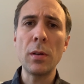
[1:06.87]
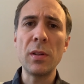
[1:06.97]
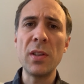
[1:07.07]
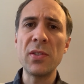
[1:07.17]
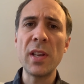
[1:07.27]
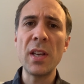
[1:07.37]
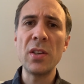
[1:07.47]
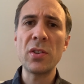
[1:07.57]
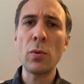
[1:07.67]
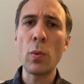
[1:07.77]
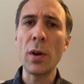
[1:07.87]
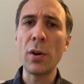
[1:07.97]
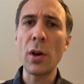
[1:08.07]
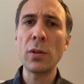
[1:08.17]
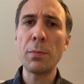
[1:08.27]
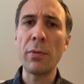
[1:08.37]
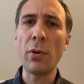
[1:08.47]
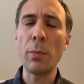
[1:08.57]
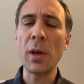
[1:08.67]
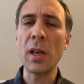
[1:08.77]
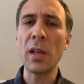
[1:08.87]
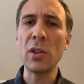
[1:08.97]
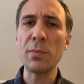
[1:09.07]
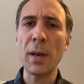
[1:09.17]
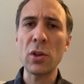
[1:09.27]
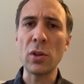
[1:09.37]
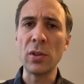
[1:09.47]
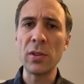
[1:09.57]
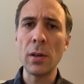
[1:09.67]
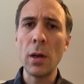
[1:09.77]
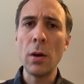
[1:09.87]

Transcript: these days we are not performing any inspections.